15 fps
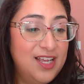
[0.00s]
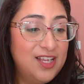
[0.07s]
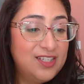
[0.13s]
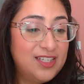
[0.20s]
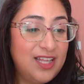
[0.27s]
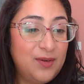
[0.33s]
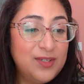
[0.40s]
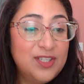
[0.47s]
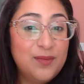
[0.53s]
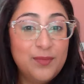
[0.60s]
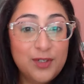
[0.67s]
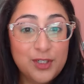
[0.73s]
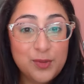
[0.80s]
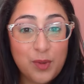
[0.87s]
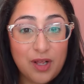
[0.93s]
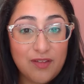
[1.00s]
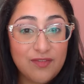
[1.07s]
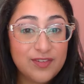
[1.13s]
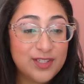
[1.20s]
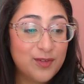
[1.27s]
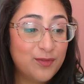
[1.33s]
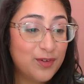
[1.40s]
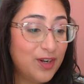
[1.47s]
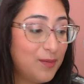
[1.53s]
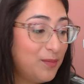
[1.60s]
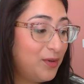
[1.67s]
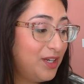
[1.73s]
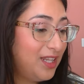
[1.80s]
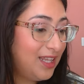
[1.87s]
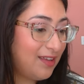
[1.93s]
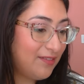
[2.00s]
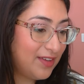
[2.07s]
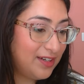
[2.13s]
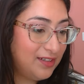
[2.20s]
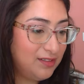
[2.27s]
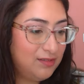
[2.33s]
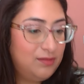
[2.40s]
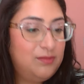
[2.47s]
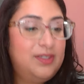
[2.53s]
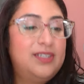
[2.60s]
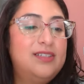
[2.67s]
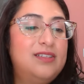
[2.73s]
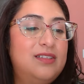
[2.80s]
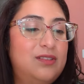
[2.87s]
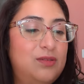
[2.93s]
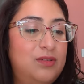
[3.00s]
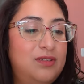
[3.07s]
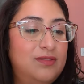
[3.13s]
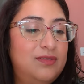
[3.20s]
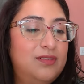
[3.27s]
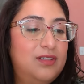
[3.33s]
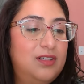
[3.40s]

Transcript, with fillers: So that was number 12. So for number 11, wait, is it 12?